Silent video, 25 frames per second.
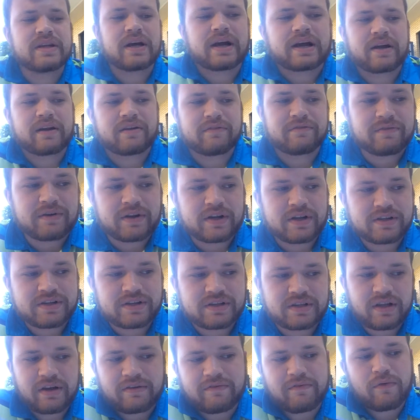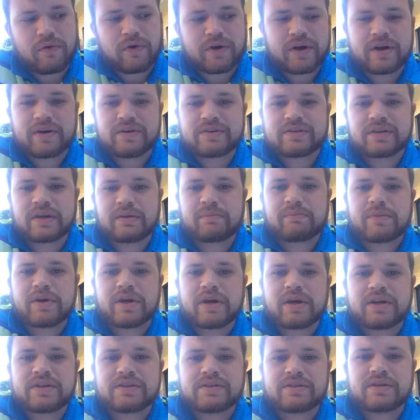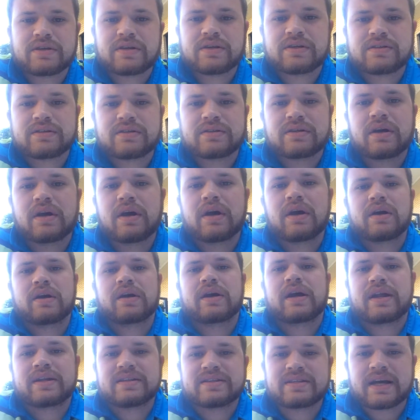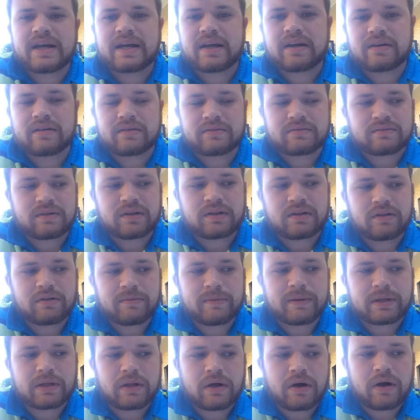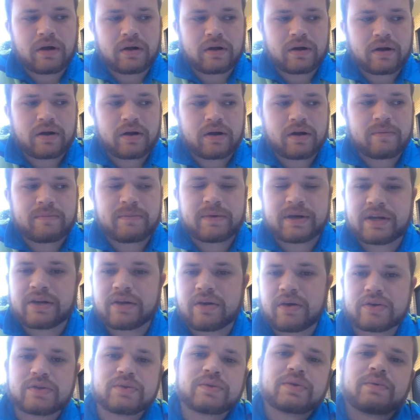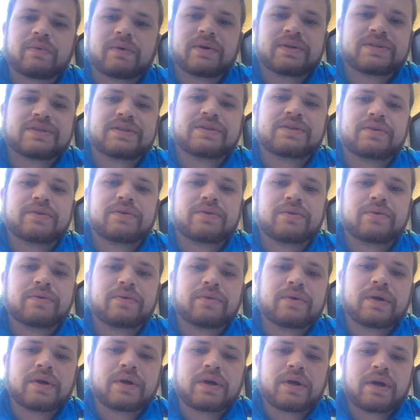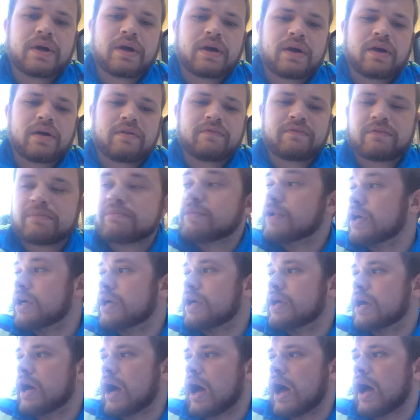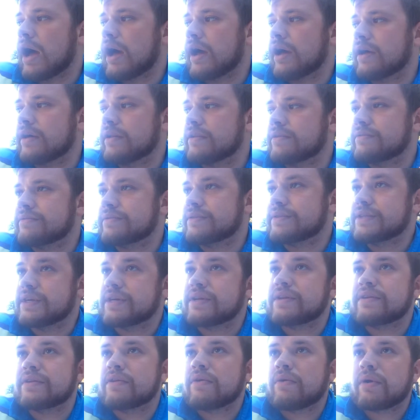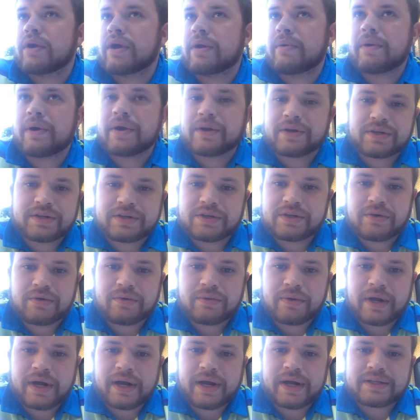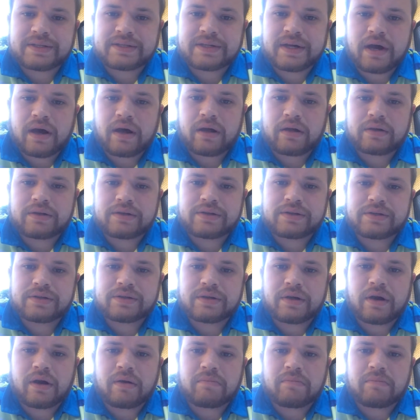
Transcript: not going to finish in like 4 years like Mitch. He's kind of taking a little bit longer, but he knows what he wants to do. And for me, I didn't know what I wanted to do when I got to college.